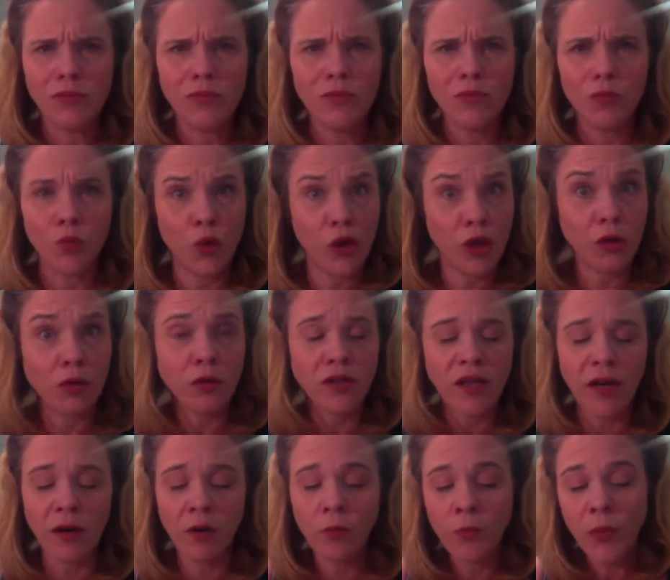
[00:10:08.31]
Regal
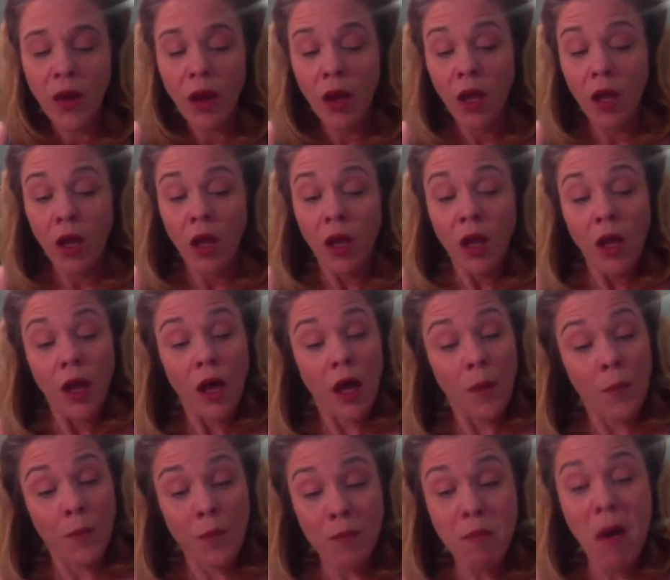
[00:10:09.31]
title?
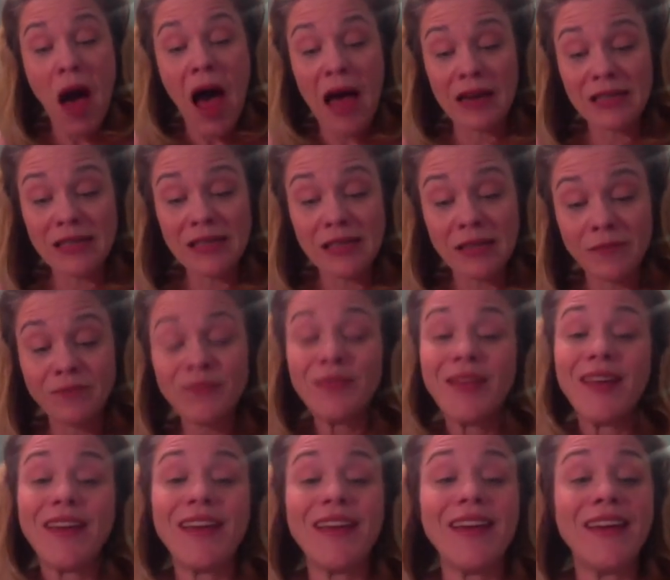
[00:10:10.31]
But
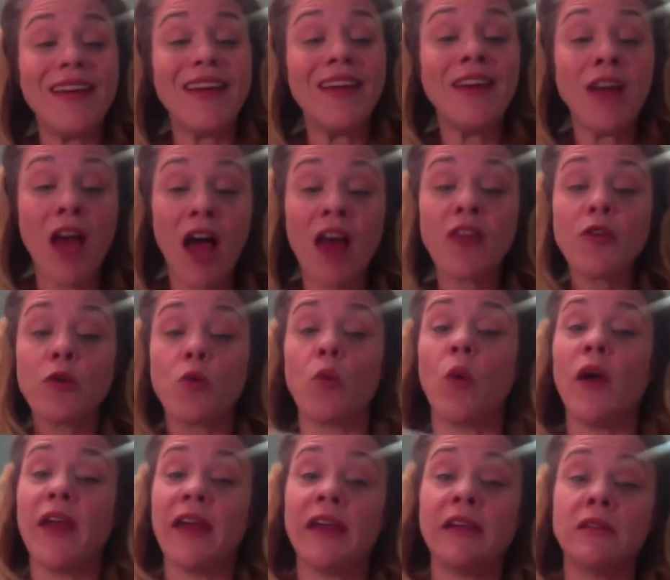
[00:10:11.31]
in other
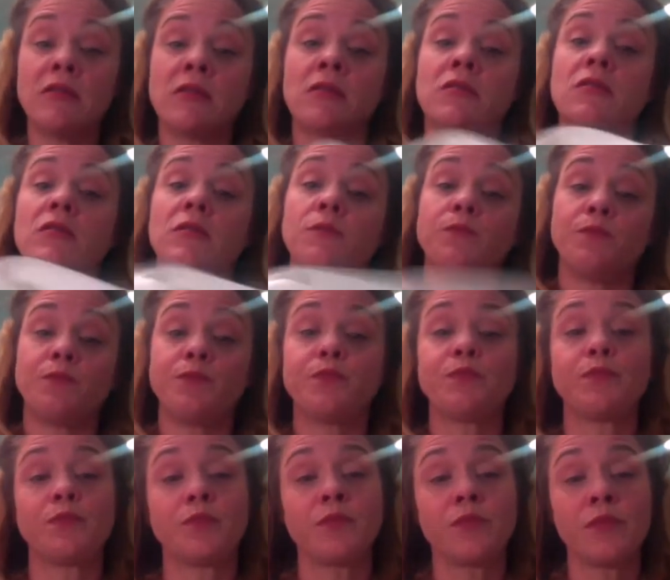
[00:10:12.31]
ways,
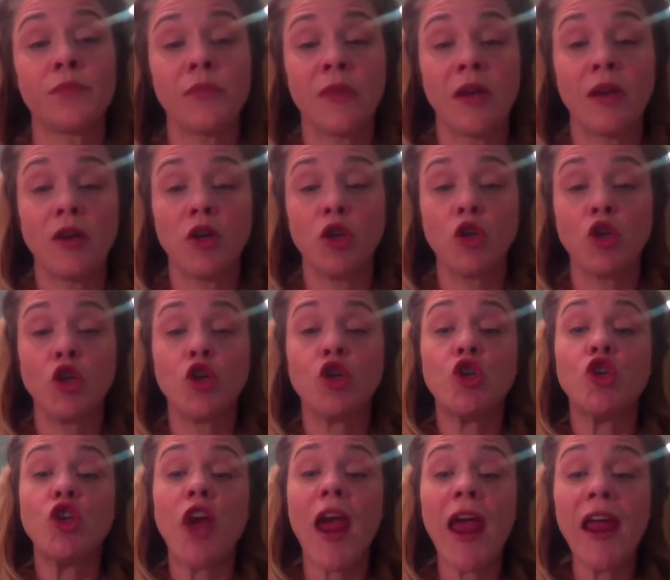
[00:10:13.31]

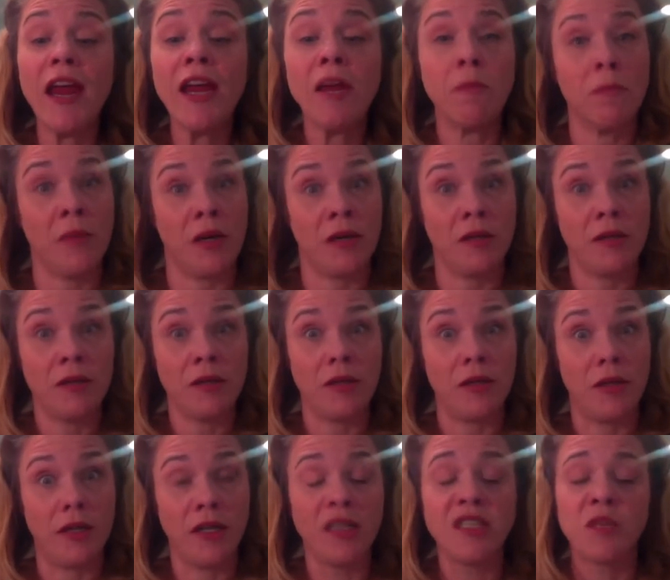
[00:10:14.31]
shame
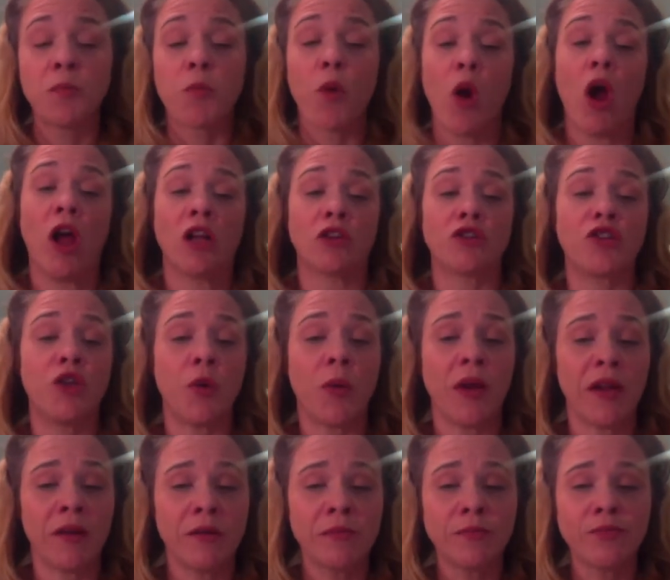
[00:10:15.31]
is brought to
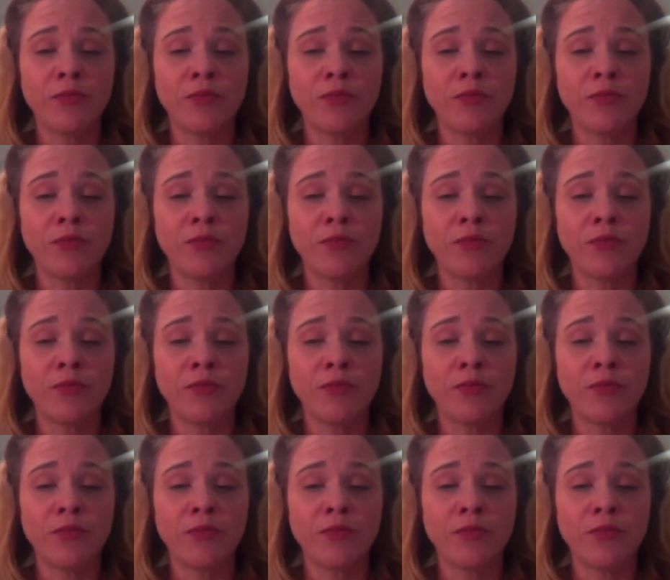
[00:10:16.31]
it.